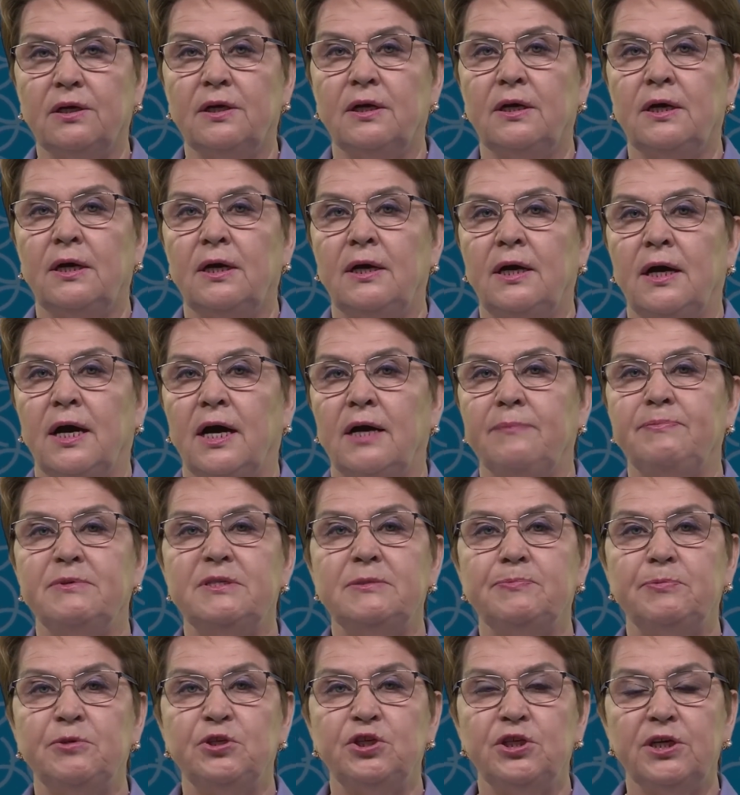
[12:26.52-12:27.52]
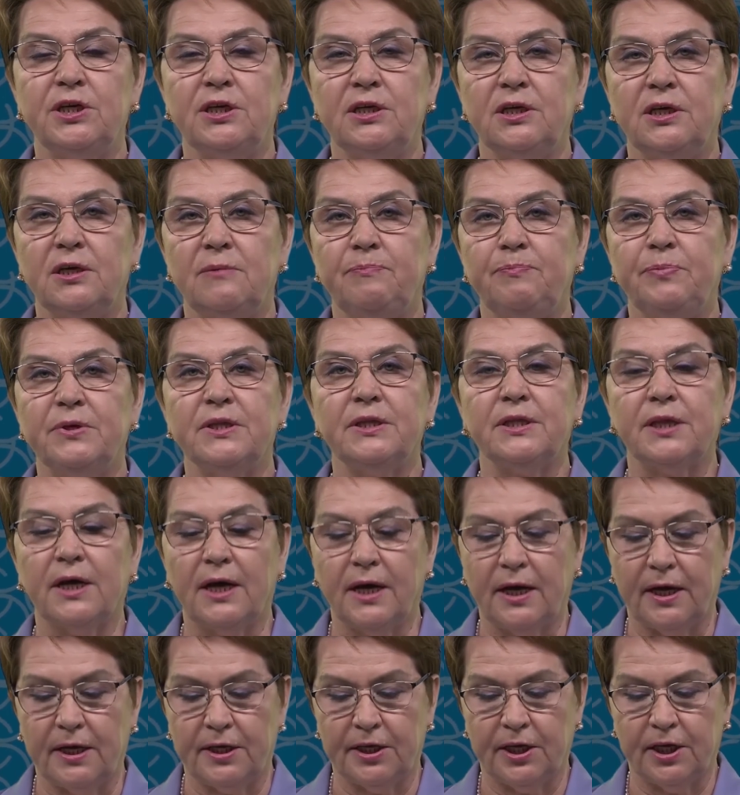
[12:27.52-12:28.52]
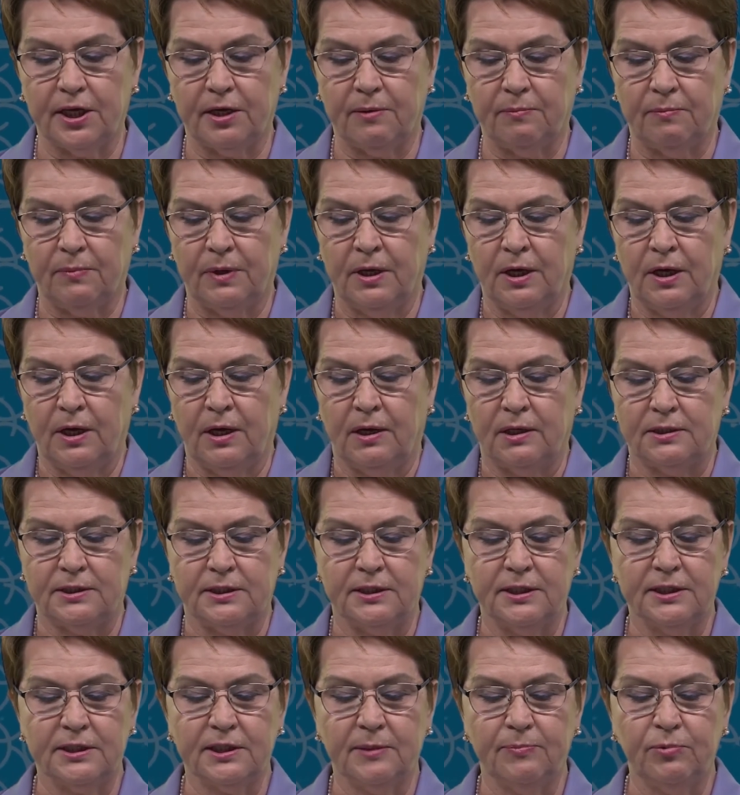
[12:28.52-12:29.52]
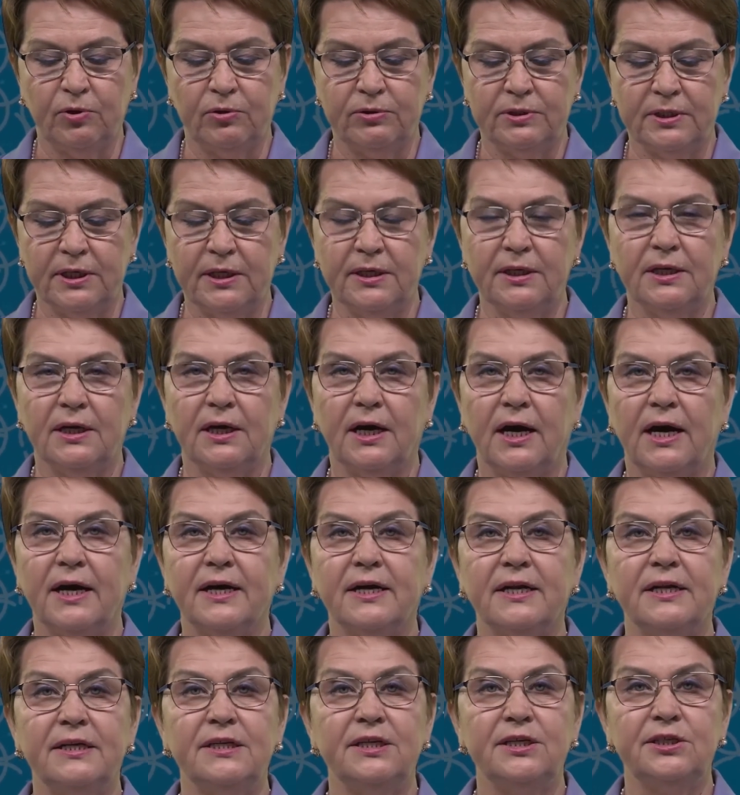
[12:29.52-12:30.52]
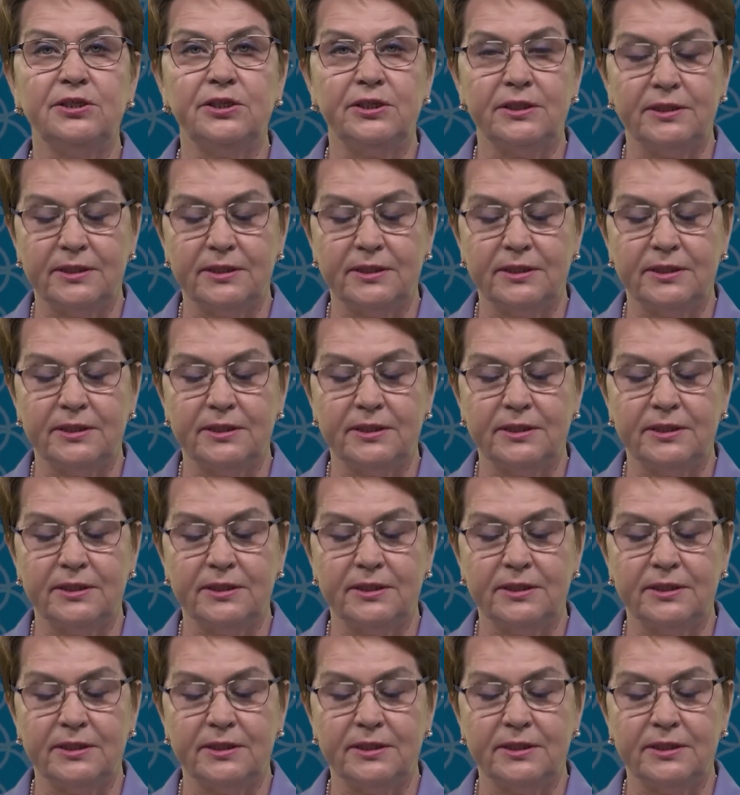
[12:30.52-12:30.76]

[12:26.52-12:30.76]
on the assistance of providing food